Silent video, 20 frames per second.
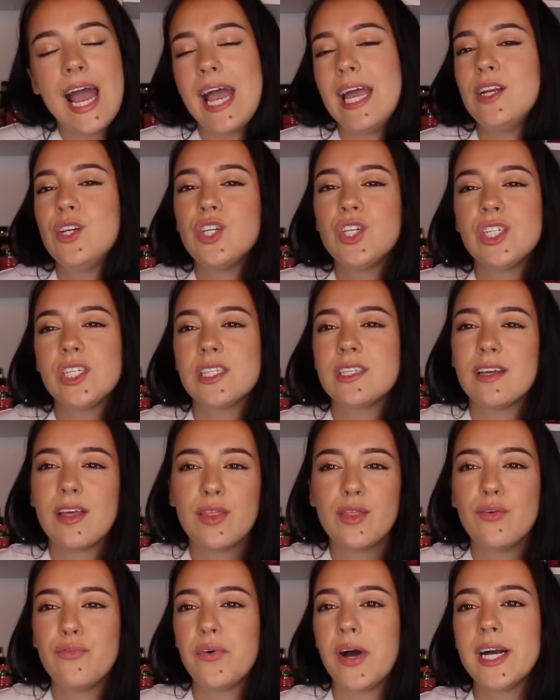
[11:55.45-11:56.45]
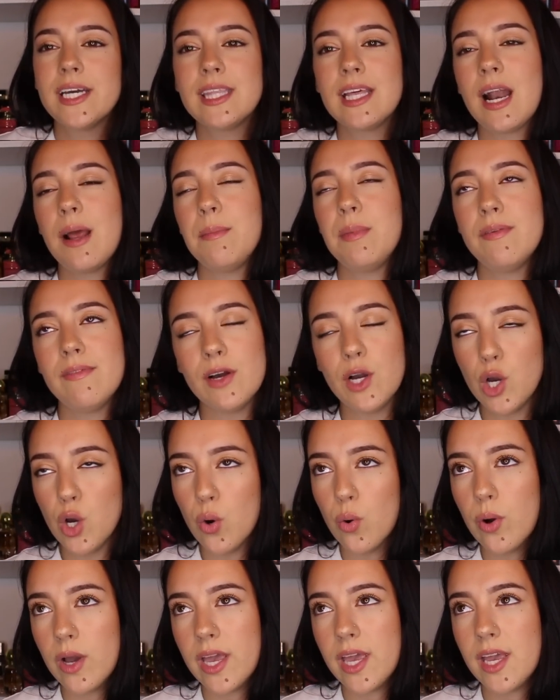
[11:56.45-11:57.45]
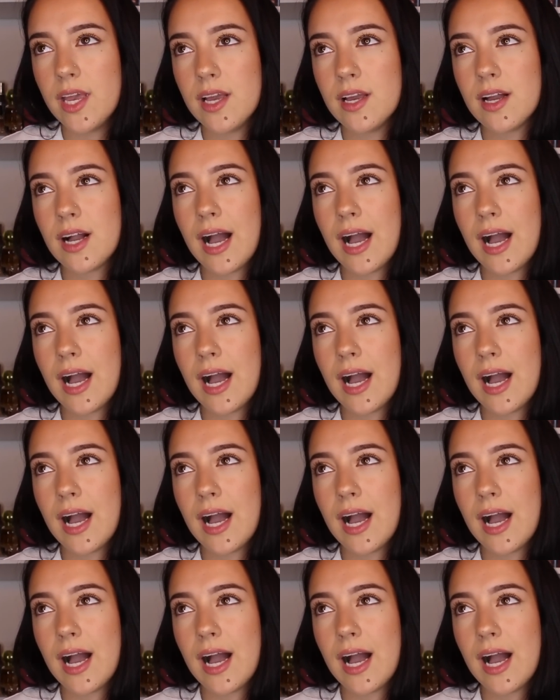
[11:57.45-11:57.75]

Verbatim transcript: And just the fact that I'm even going